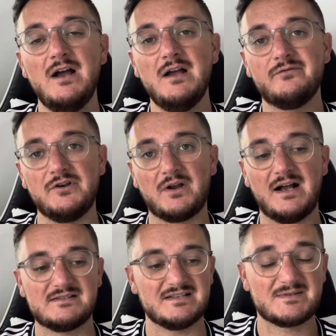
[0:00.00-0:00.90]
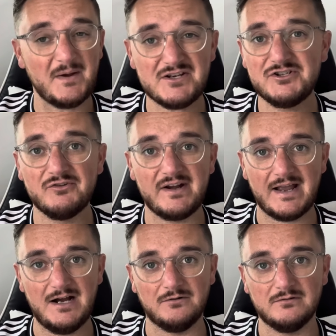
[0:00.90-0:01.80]
for Newcastle, especially under Eddie
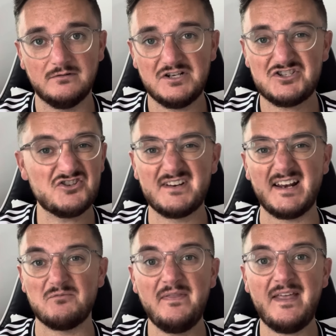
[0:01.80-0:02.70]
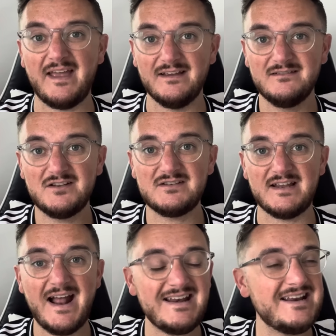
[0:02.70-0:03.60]
Howe. He just doesn't like to win there, does he?
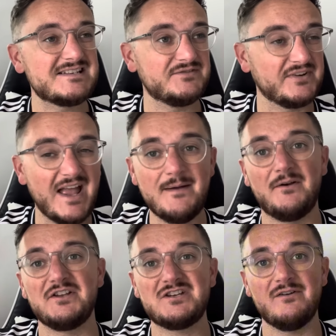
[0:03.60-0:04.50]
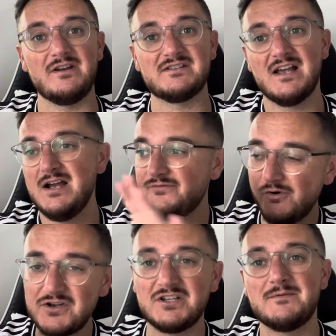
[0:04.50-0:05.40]
Eddie needs to forget about the Cherries,
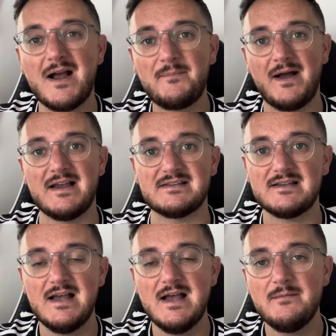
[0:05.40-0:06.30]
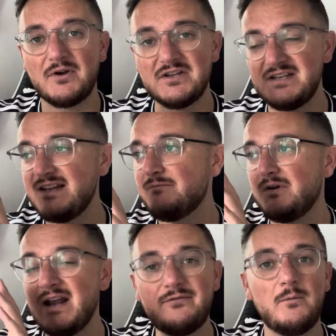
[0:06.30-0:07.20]
focus on the Magpies, because he will
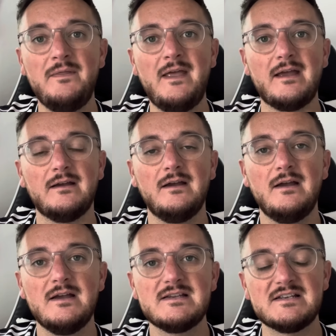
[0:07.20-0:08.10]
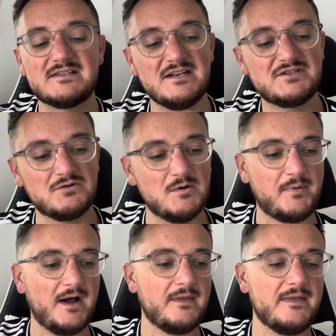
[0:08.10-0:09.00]
never win there. Since he's took it
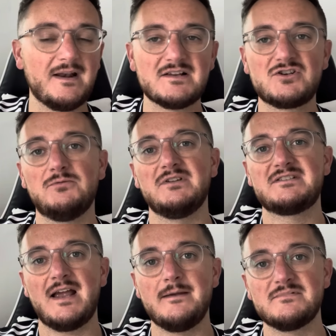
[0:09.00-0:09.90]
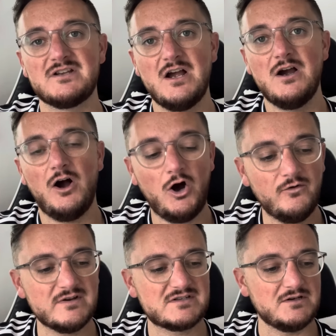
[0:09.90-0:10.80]
back there the last couple of times,
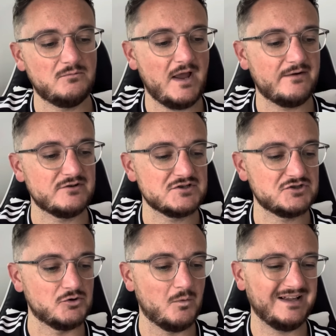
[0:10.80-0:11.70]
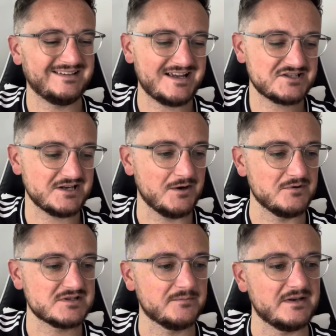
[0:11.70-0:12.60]
obviously we haven't done well. Last year
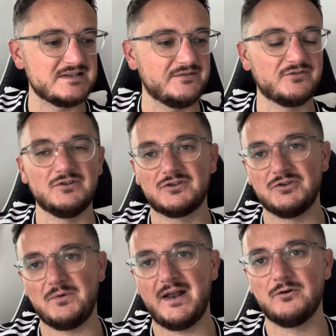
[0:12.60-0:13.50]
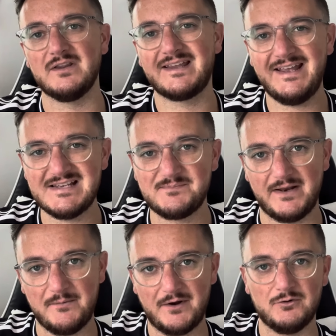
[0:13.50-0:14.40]
was a bit difficult because we had all the kids
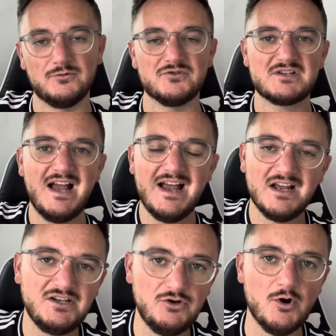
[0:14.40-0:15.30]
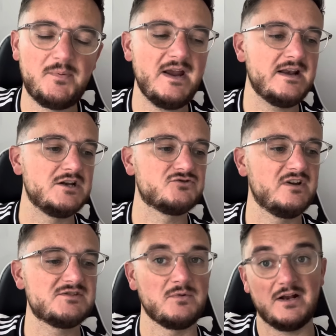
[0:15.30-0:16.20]
playing, we had all those European injuries,
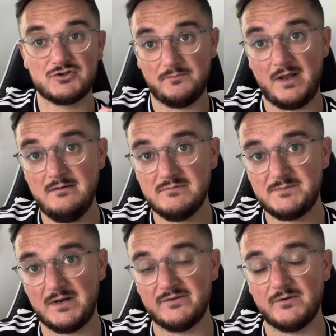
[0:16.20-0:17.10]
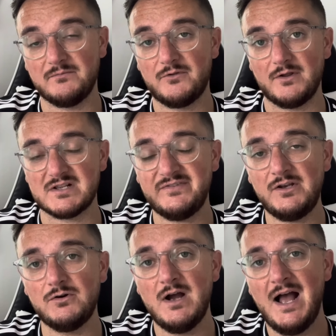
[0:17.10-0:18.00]
and we had Trippier, speaking of him throughout this
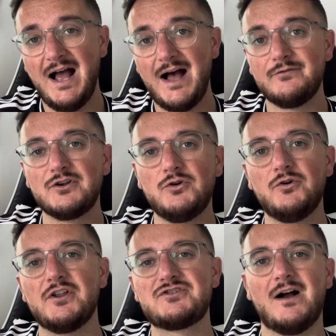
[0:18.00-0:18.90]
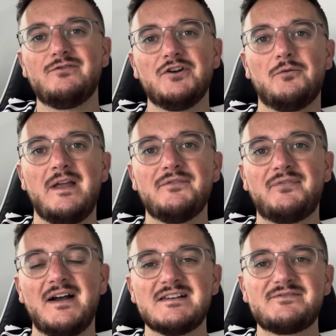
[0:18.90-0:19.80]
video, having to go at the travelling away
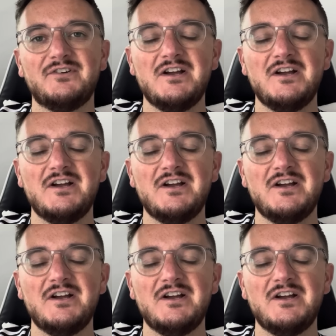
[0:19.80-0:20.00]
fans for